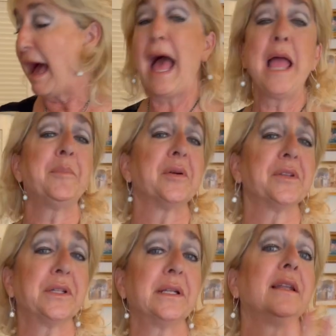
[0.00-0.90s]
I
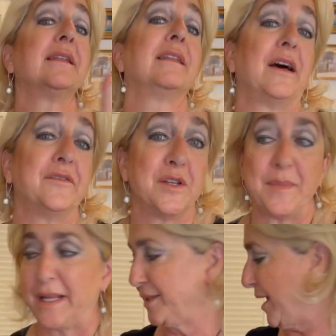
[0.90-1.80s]
personally love to
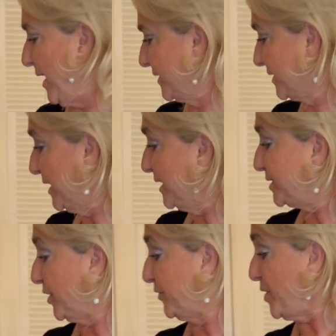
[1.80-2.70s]
make sauce.
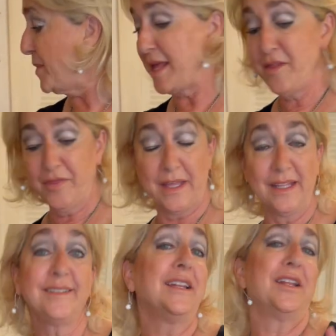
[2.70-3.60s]
So for me,
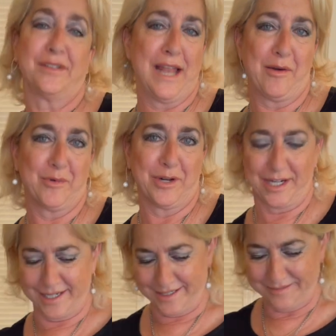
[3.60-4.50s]
this is not work.